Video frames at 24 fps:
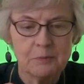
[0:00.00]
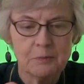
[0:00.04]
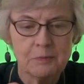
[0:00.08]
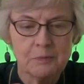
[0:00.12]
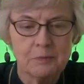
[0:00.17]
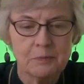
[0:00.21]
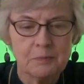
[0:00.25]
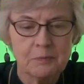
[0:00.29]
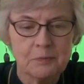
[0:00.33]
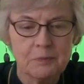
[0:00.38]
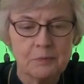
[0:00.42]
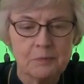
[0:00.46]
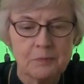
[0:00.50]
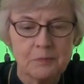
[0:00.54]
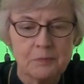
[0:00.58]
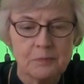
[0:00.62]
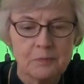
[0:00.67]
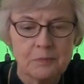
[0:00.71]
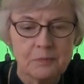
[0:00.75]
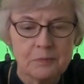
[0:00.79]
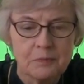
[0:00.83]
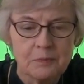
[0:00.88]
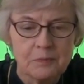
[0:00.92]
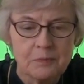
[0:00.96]

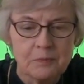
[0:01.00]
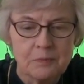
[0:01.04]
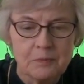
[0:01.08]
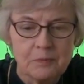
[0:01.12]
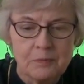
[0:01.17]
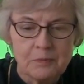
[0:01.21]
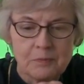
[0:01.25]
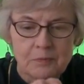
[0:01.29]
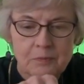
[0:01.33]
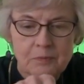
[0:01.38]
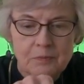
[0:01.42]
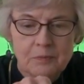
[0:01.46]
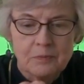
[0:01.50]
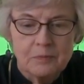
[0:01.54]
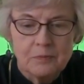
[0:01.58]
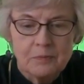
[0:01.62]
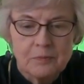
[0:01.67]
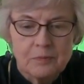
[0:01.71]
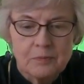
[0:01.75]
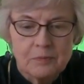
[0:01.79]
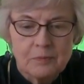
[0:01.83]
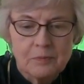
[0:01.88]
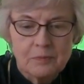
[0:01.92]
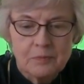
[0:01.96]

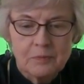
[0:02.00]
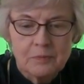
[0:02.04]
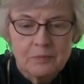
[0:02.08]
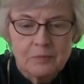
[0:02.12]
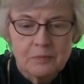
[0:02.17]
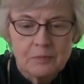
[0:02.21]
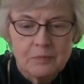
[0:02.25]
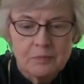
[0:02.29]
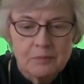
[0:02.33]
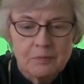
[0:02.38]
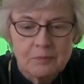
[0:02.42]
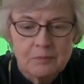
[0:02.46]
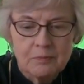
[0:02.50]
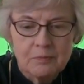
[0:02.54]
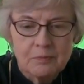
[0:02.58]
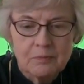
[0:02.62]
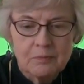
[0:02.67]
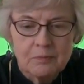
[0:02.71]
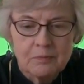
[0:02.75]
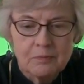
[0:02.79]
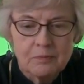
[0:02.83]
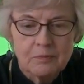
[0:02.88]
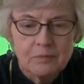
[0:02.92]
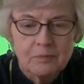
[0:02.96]

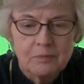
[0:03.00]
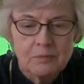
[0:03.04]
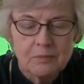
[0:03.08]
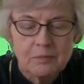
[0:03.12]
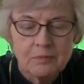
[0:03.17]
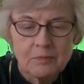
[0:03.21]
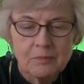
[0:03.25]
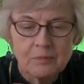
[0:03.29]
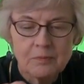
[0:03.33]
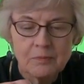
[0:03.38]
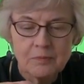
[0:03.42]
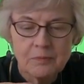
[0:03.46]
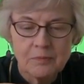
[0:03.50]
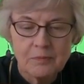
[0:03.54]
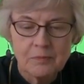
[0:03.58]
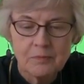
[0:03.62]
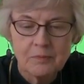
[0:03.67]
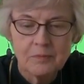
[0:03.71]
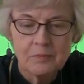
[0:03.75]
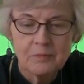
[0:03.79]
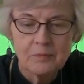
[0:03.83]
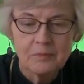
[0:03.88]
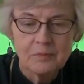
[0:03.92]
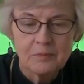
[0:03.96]

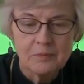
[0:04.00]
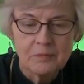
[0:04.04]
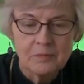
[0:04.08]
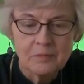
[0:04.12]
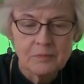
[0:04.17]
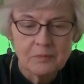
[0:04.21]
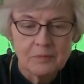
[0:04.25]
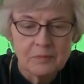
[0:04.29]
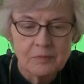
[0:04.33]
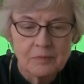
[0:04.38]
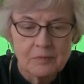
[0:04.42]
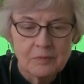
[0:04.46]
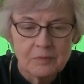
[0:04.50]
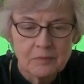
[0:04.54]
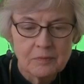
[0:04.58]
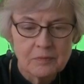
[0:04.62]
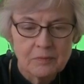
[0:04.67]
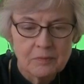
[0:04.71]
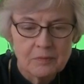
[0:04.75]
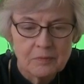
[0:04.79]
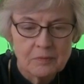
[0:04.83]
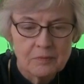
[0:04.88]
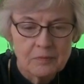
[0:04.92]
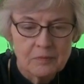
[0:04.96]

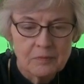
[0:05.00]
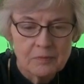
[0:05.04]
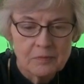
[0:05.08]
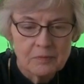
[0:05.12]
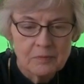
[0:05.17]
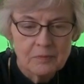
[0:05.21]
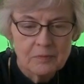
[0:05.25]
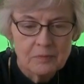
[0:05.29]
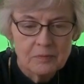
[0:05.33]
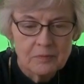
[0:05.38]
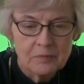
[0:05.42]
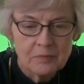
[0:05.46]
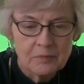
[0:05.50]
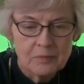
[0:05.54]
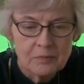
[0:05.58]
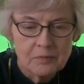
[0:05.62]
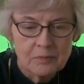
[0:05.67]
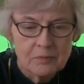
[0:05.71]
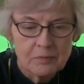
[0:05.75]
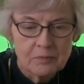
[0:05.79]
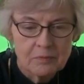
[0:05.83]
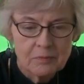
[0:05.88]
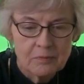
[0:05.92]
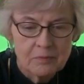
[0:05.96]

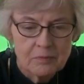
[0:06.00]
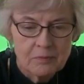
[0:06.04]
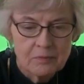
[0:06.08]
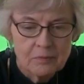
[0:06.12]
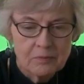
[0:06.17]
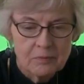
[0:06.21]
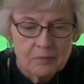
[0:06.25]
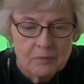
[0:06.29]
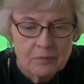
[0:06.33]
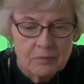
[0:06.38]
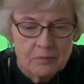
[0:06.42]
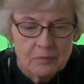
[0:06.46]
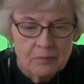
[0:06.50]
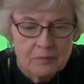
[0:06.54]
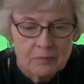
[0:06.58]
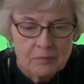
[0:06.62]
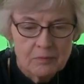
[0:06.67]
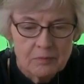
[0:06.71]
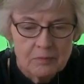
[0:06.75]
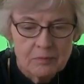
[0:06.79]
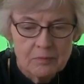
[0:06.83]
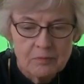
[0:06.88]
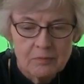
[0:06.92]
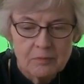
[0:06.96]

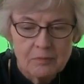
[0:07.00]
Nothing is said.